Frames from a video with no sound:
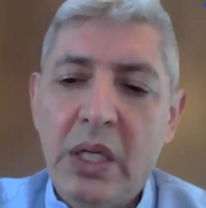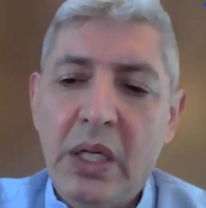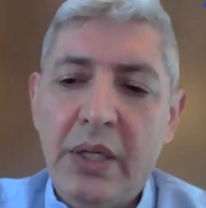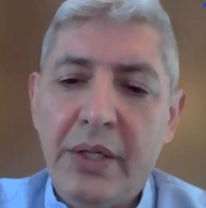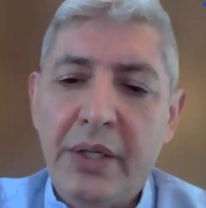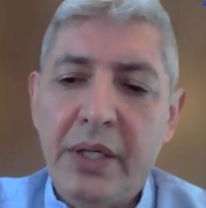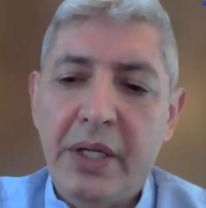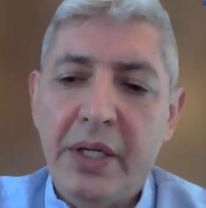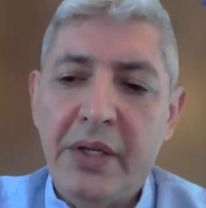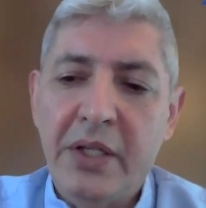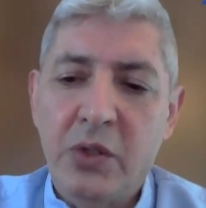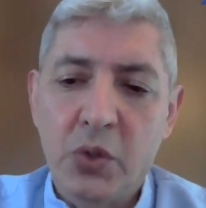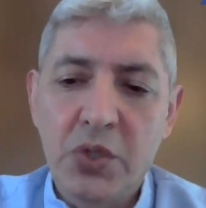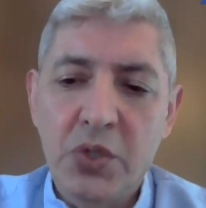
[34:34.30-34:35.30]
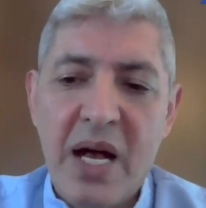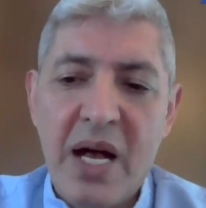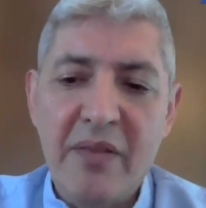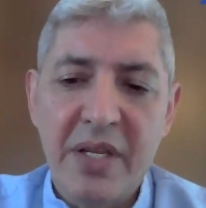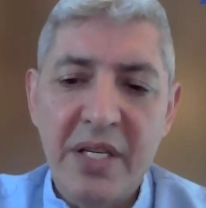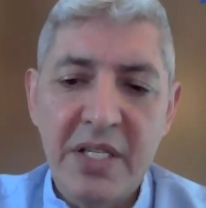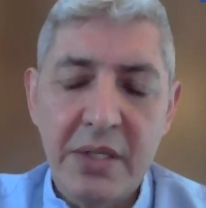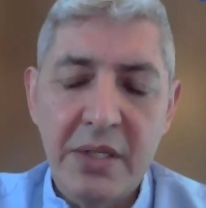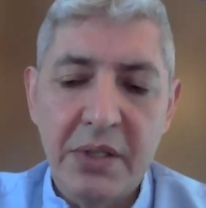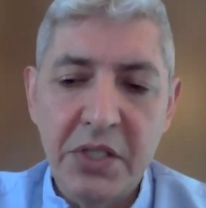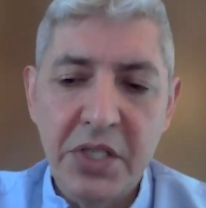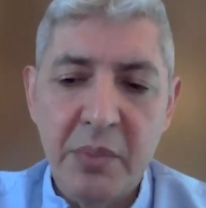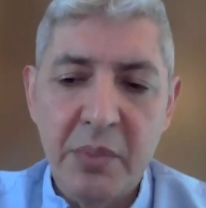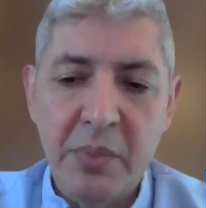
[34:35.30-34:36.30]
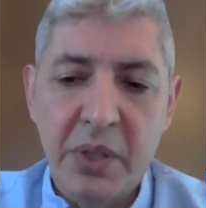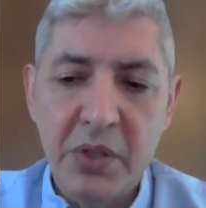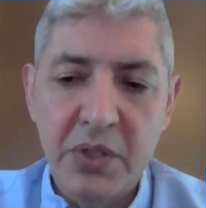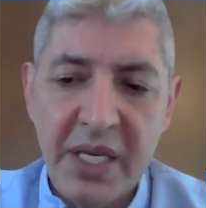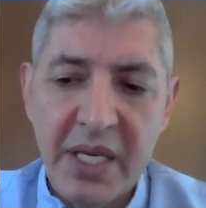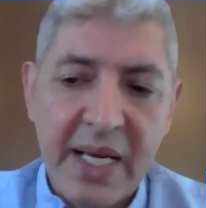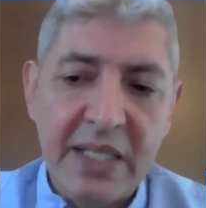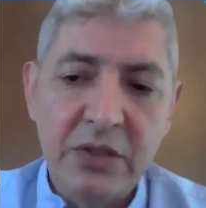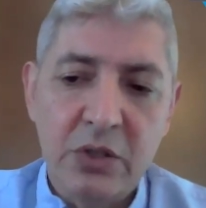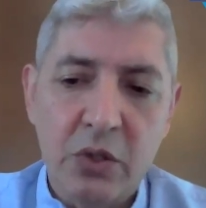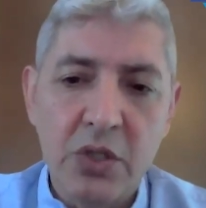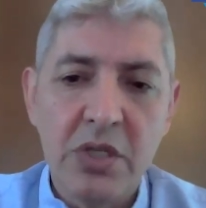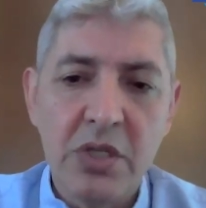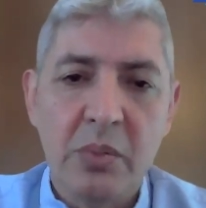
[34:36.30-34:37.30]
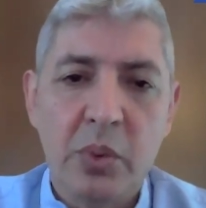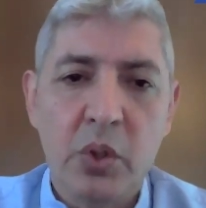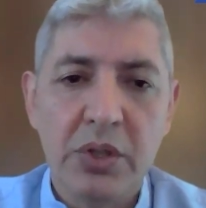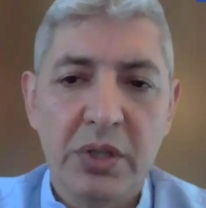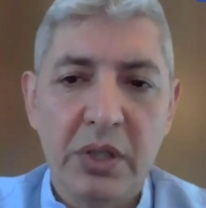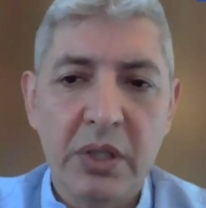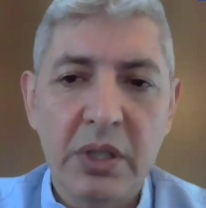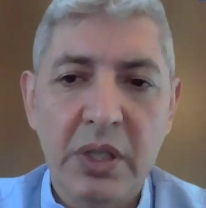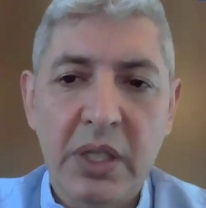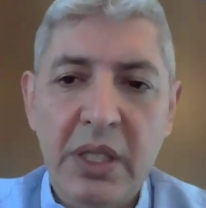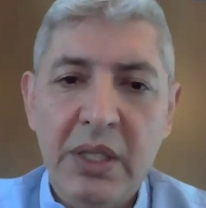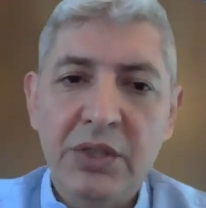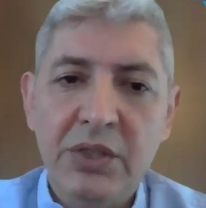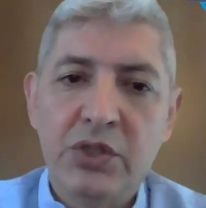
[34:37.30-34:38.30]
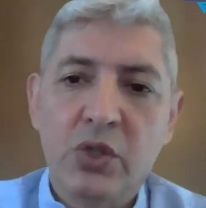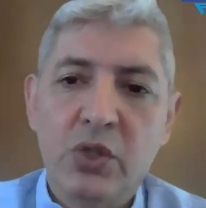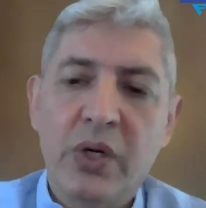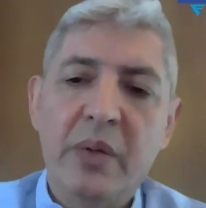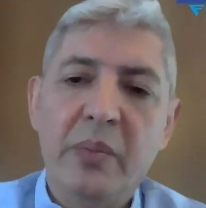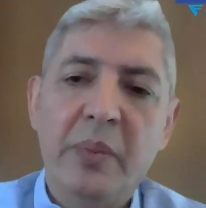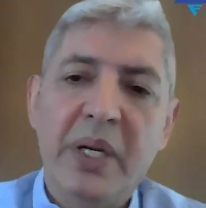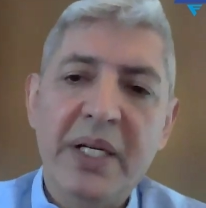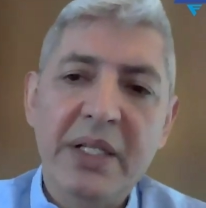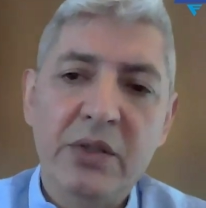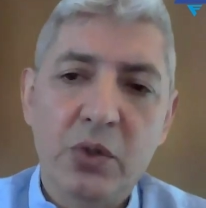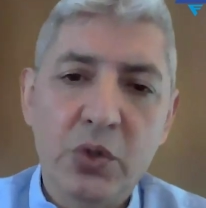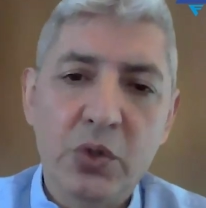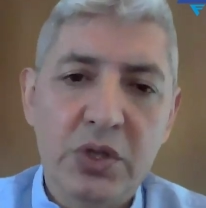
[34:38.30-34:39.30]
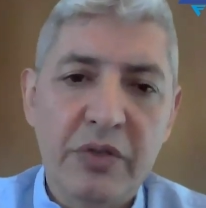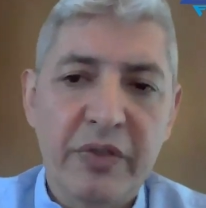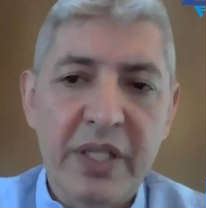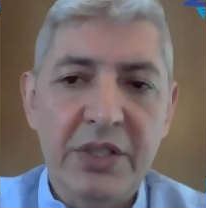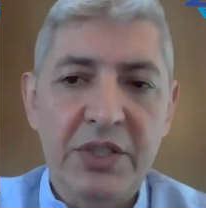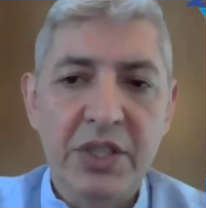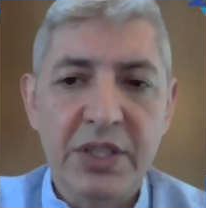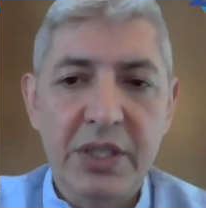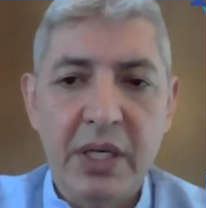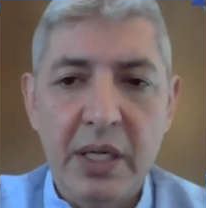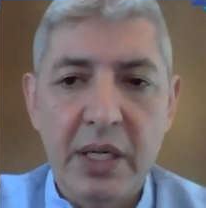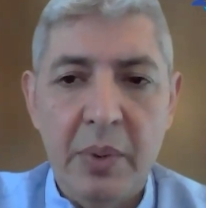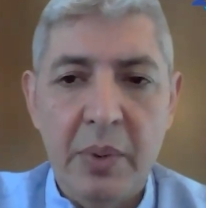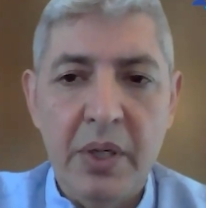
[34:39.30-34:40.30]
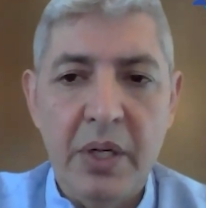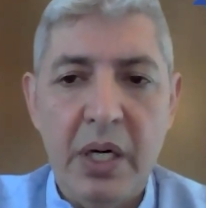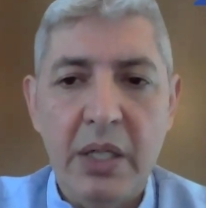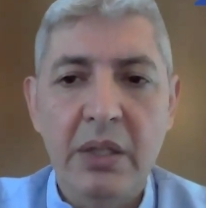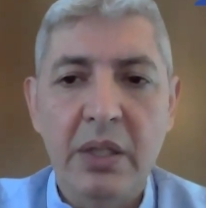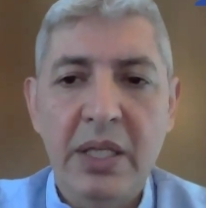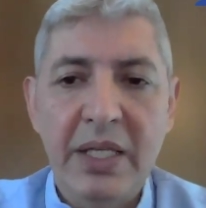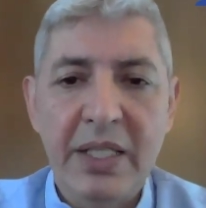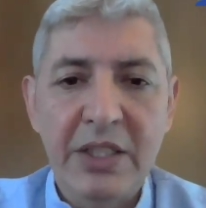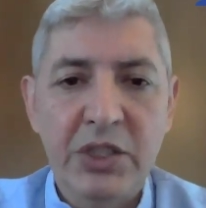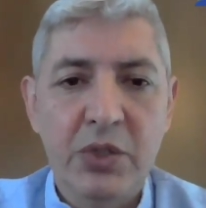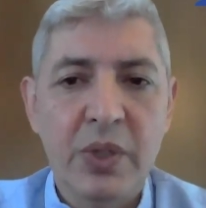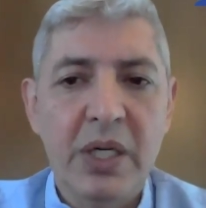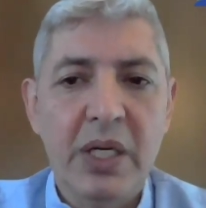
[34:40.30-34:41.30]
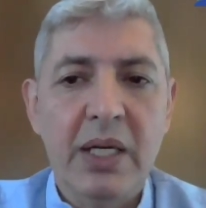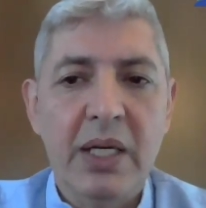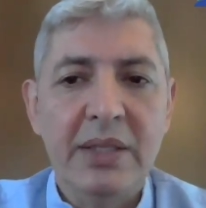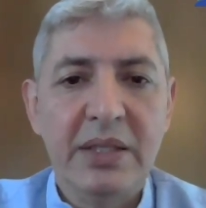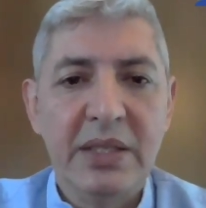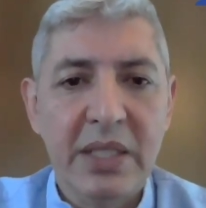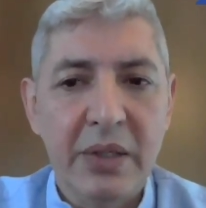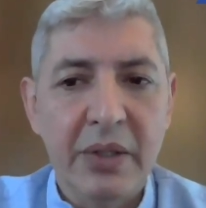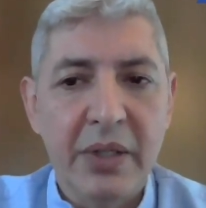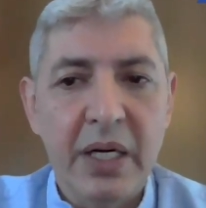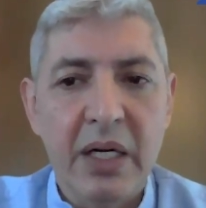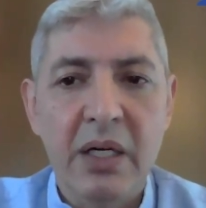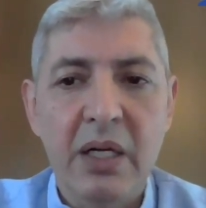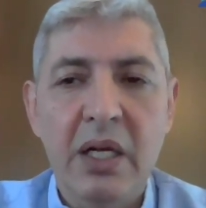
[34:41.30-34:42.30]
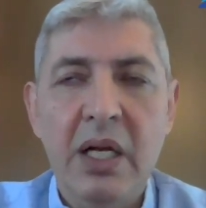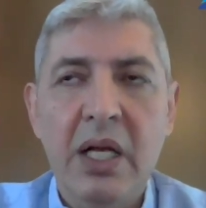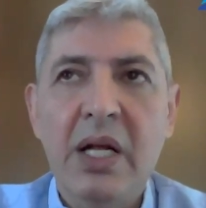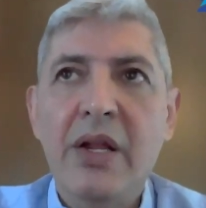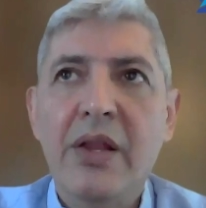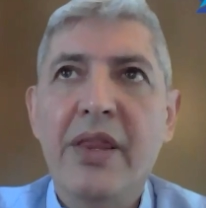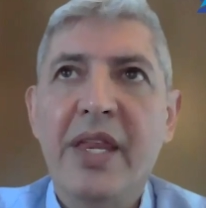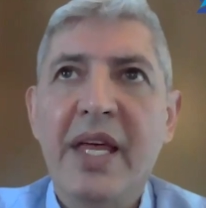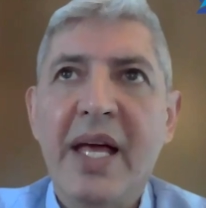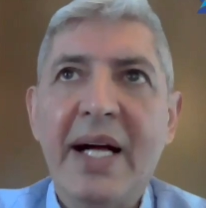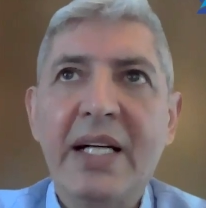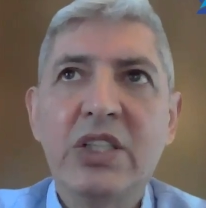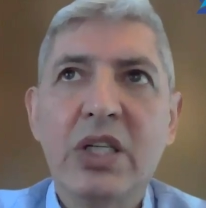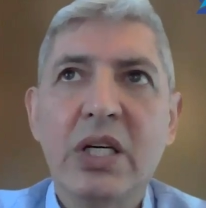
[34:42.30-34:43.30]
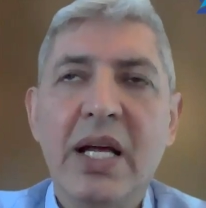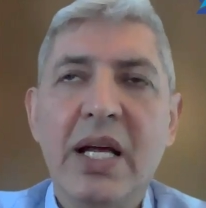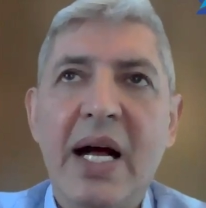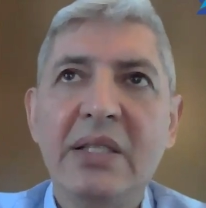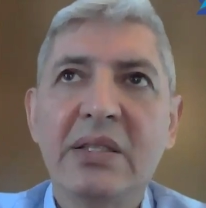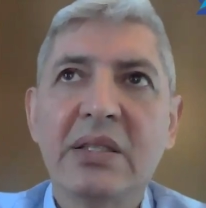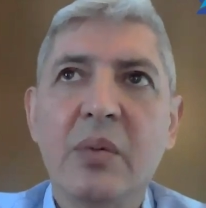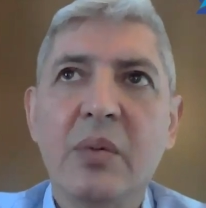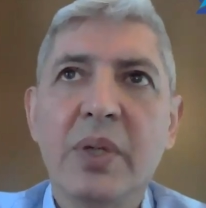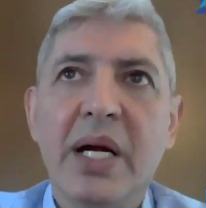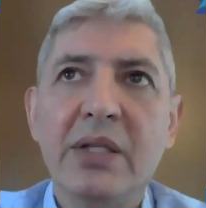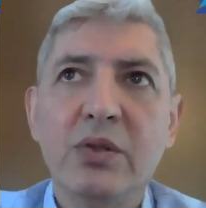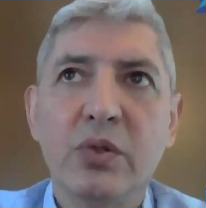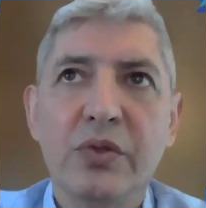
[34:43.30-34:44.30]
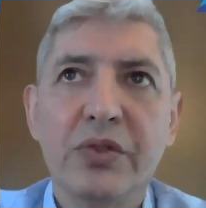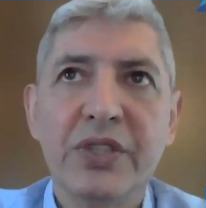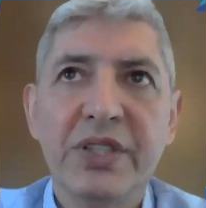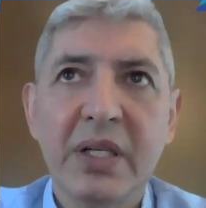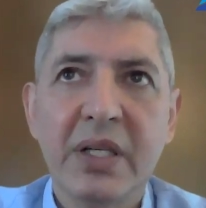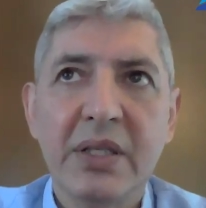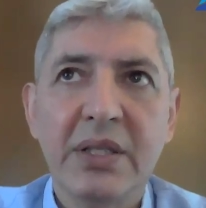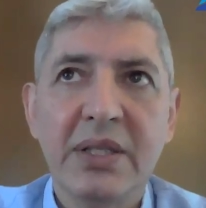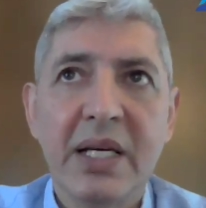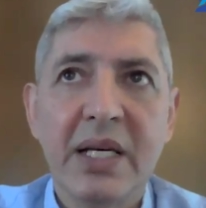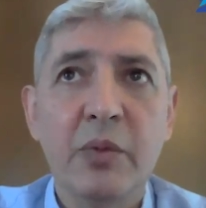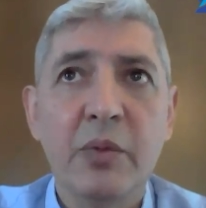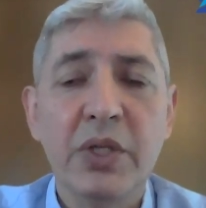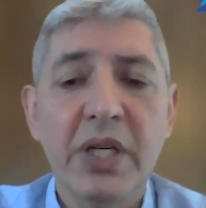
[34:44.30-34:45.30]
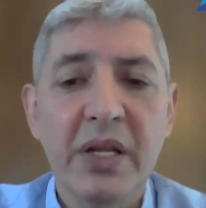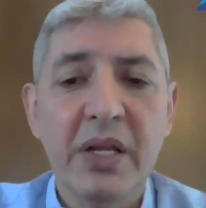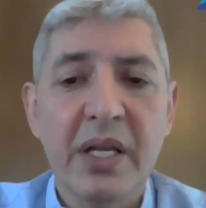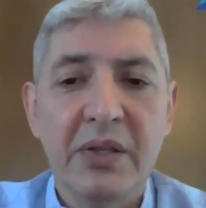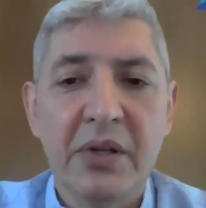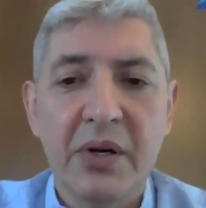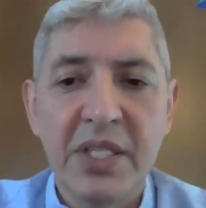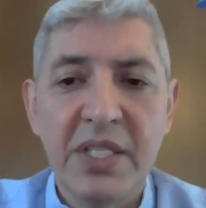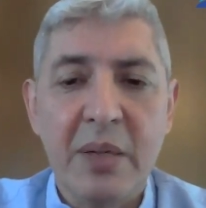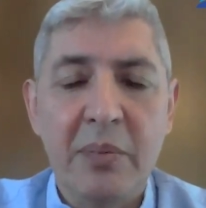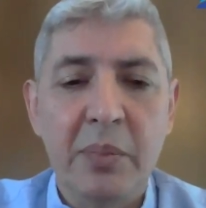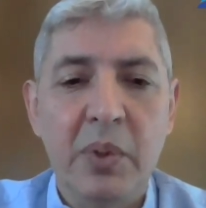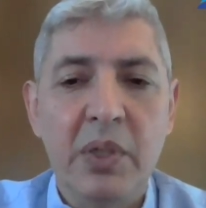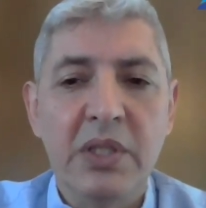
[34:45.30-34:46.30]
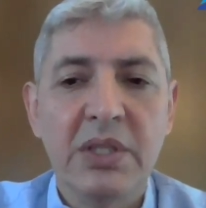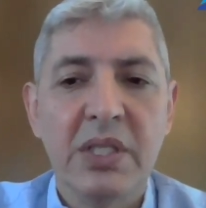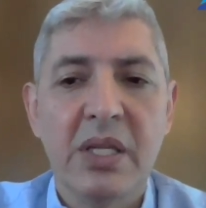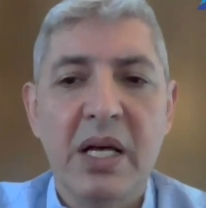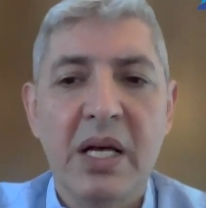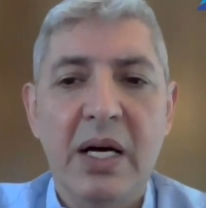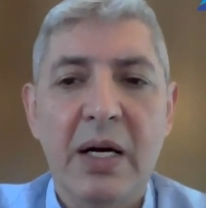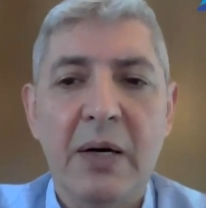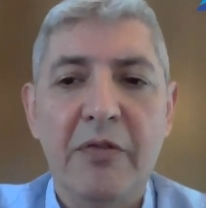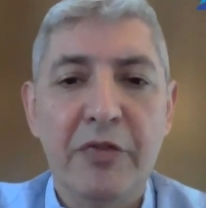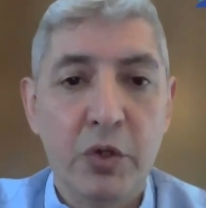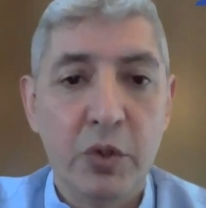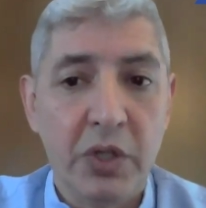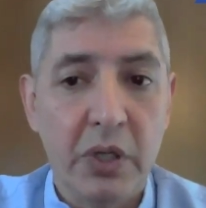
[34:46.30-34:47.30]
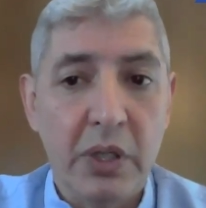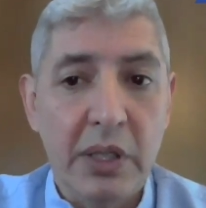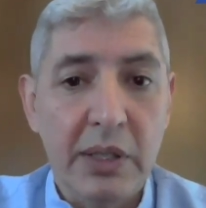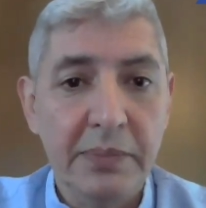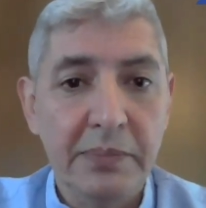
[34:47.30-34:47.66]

and the Druze have this tradition because they can't cross the border. So in many Druze villages in Lebanon, Israel, and Syria, they actually had some kind of ceremony that resembles the funeral.